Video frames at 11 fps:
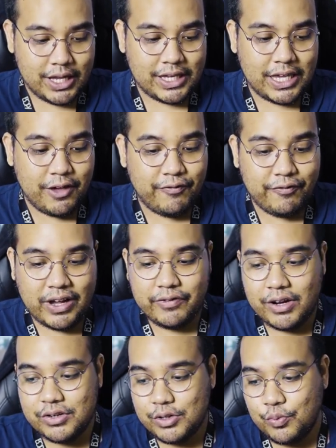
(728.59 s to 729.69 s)

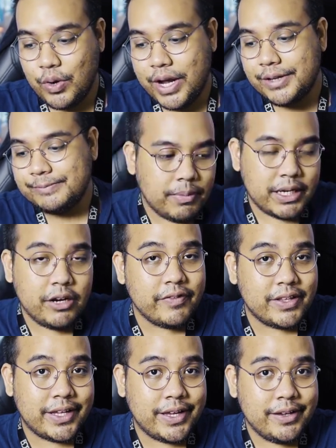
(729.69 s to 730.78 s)
K500Y. By the end of
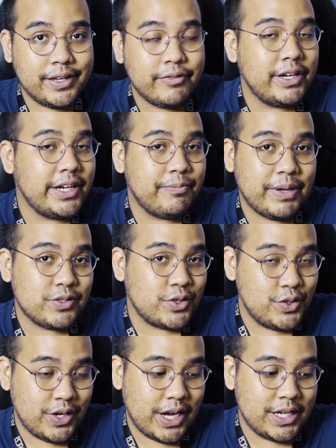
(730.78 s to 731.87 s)
the day, it really depends
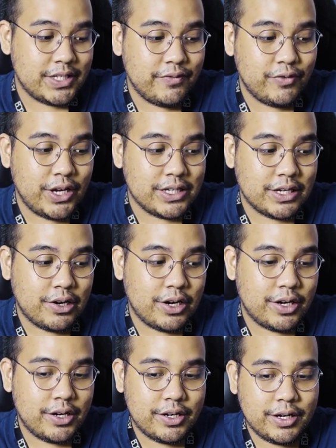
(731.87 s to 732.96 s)
on you guys. If you guys
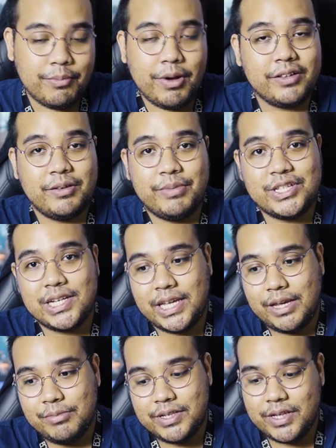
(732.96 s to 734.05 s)
are among the budget
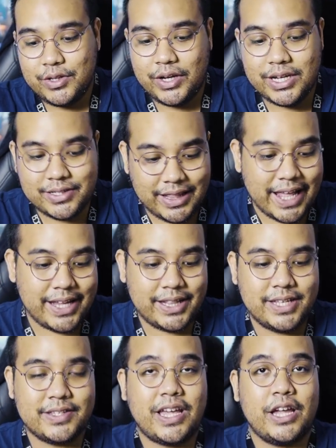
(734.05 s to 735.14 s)
gamers and you guys like
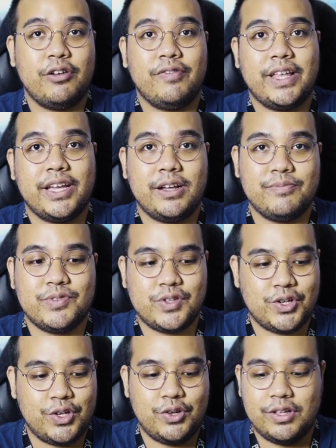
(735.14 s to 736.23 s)
this kind of like um,
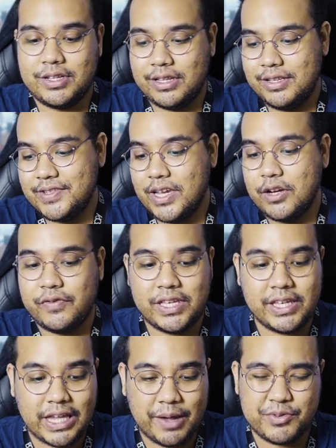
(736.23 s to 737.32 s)
circular design of
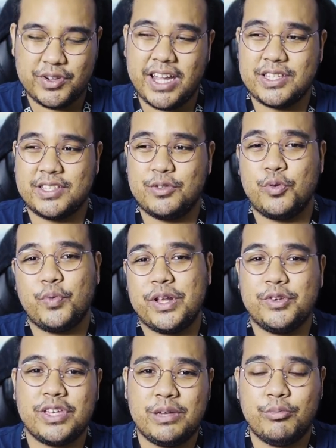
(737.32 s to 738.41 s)
keycaps, you guys don't
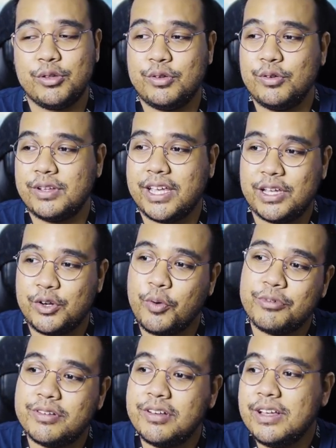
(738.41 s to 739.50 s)
want your keyboard to look like a
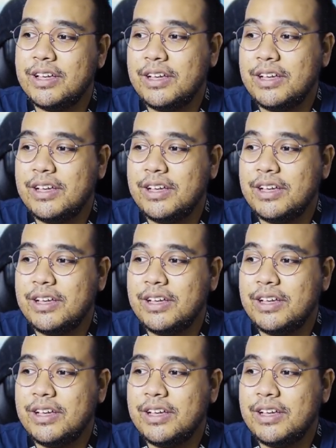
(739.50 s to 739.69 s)
normal